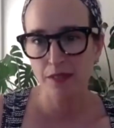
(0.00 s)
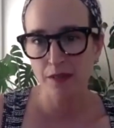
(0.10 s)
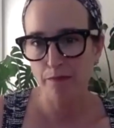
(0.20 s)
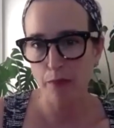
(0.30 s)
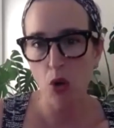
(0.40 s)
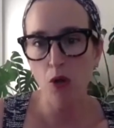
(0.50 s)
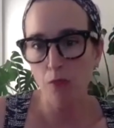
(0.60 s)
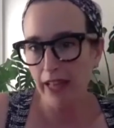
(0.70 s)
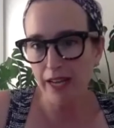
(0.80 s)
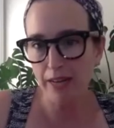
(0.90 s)
balm
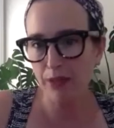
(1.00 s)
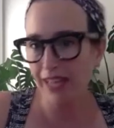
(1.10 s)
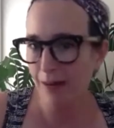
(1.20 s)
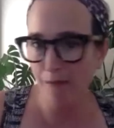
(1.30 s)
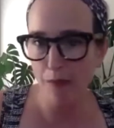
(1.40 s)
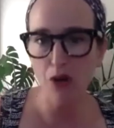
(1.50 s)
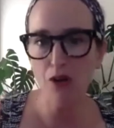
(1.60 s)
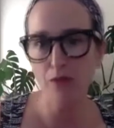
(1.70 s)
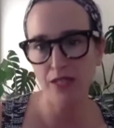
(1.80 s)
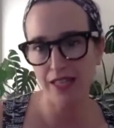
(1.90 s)
like apply a
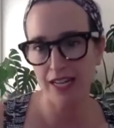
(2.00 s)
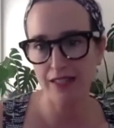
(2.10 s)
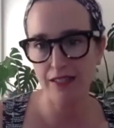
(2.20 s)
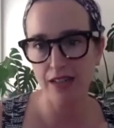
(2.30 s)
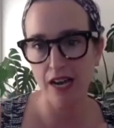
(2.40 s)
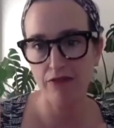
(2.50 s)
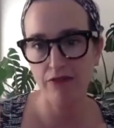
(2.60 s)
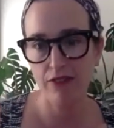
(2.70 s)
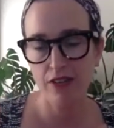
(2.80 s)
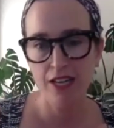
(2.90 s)
balm to that stuff
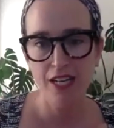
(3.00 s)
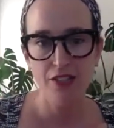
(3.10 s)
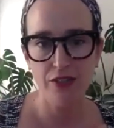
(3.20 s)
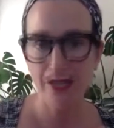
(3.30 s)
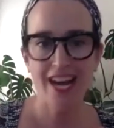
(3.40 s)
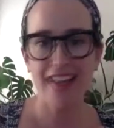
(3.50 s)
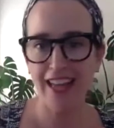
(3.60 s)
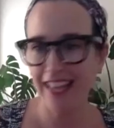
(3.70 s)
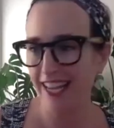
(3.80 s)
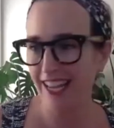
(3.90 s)
so yeah i
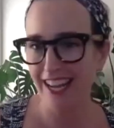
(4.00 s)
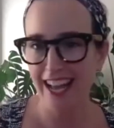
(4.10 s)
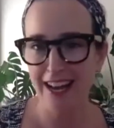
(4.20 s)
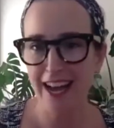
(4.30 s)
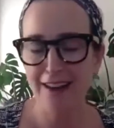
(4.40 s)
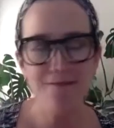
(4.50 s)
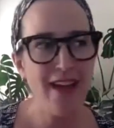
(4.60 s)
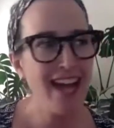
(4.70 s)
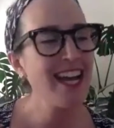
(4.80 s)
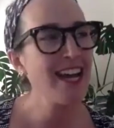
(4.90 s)
like and i
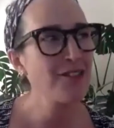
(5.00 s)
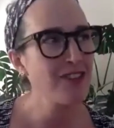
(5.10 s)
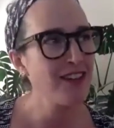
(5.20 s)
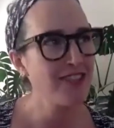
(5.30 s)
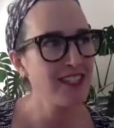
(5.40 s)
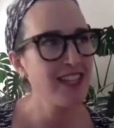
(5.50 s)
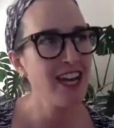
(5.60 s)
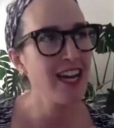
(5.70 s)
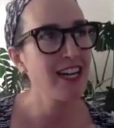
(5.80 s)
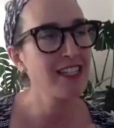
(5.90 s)
and i also have to
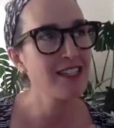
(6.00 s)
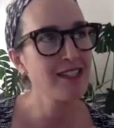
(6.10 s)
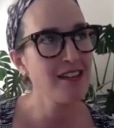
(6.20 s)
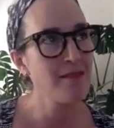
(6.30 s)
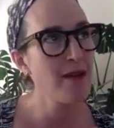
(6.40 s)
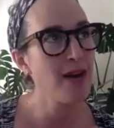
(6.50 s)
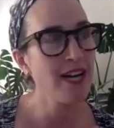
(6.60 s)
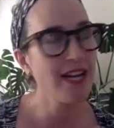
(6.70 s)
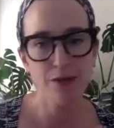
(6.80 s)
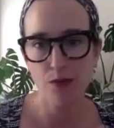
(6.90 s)
say because this is on my
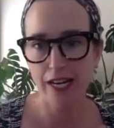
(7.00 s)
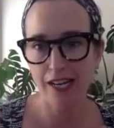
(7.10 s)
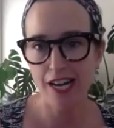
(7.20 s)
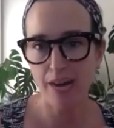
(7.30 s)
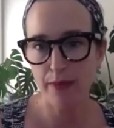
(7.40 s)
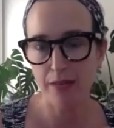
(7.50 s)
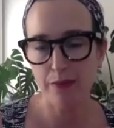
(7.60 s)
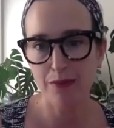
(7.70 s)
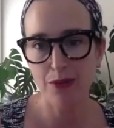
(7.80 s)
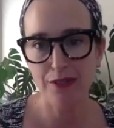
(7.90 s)
mind i was writing copy to
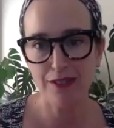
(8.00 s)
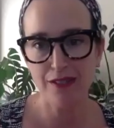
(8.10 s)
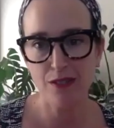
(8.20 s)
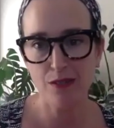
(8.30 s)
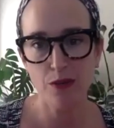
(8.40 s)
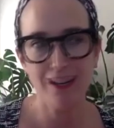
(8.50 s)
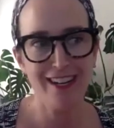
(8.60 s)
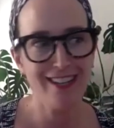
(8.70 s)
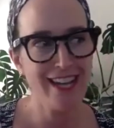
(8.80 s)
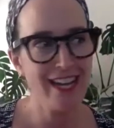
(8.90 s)
promote this this
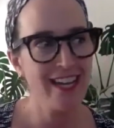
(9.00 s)
morning like